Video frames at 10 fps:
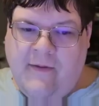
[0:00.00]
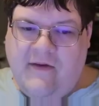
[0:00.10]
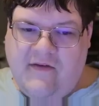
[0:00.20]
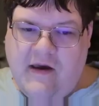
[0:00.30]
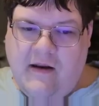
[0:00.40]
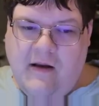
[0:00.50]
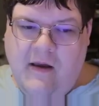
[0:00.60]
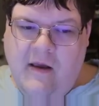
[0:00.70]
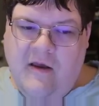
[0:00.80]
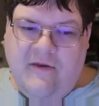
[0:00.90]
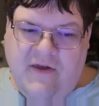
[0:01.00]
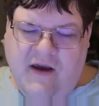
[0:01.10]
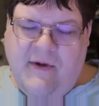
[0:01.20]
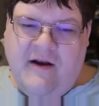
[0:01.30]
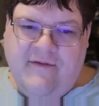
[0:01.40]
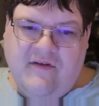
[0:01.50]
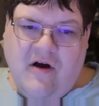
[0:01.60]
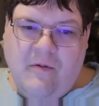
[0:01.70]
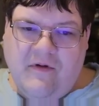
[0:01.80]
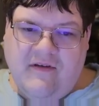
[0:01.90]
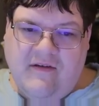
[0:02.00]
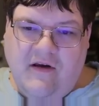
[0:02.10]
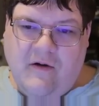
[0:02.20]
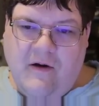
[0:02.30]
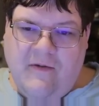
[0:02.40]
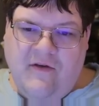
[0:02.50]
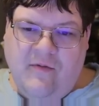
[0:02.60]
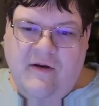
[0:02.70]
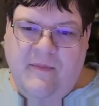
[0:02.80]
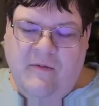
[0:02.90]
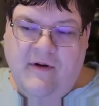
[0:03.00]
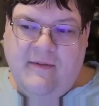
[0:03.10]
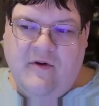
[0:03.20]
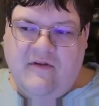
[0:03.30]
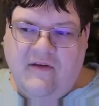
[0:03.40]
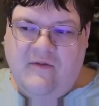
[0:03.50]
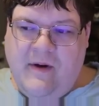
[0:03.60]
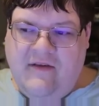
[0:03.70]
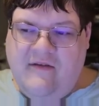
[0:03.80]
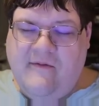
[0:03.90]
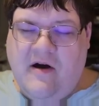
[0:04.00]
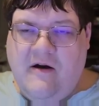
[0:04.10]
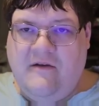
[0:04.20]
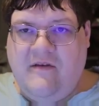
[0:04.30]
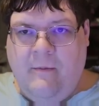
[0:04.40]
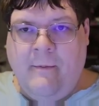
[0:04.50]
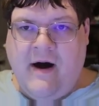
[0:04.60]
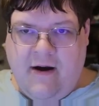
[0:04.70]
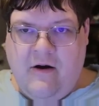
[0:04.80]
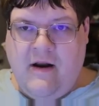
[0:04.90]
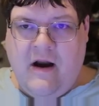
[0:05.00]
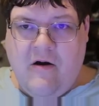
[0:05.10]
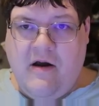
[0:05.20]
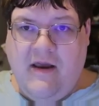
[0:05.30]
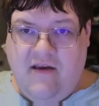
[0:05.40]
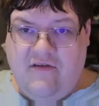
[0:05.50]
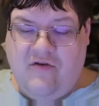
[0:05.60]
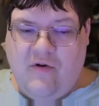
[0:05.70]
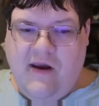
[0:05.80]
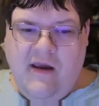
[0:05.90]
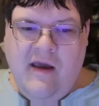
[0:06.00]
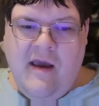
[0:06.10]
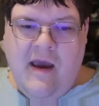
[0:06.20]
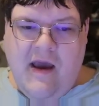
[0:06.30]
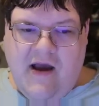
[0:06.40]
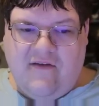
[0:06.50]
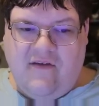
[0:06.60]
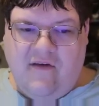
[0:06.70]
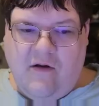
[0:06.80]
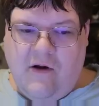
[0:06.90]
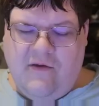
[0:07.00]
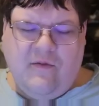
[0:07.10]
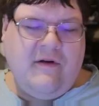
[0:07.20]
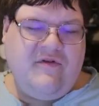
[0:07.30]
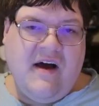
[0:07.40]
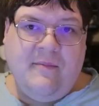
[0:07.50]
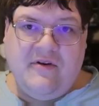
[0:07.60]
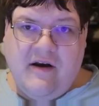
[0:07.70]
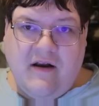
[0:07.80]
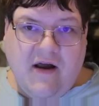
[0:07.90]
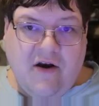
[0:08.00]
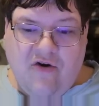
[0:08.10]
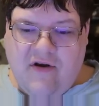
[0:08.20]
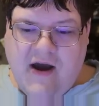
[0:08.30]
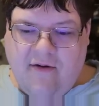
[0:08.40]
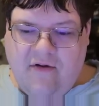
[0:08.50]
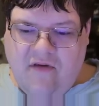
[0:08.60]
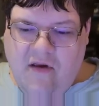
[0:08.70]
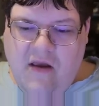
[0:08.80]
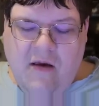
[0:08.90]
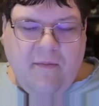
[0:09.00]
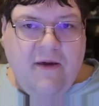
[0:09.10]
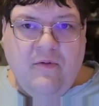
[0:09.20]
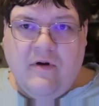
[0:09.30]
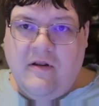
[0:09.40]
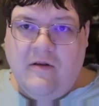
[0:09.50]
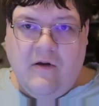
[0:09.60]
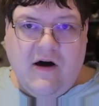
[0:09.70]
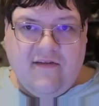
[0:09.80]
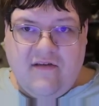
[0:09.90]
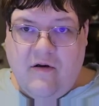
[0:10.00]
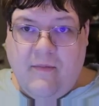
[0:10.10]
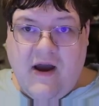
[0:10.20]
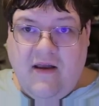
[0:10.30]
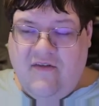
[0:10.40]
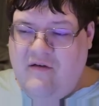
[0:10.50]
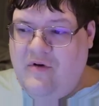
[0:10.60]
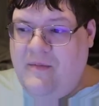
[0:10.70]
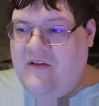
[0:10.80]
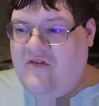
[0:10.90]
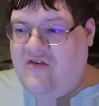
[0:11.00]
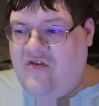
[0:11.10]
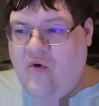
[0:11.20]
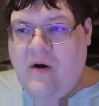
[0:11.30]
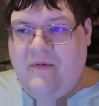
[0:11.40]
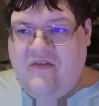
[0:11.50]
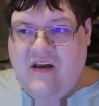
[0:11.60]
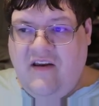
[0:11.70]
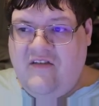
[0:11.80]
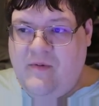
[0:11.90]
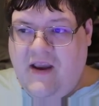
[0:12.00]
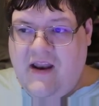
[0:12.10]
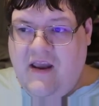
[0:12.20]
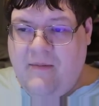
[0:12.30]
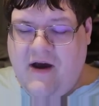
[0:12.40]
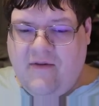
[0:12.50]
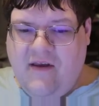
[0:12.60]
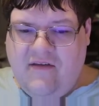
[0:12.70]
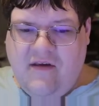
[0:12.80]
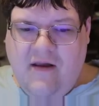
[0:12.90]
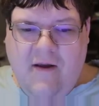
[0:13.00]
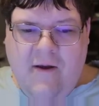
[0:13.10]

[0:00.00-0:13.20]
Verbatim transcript: in the set. Think about if this card was a secret. This would have been one of the most expensive cards in modern era history as a secret. This would have toppled out at $100. People would have lost their minds. They would have been so upsetty spaghetti about this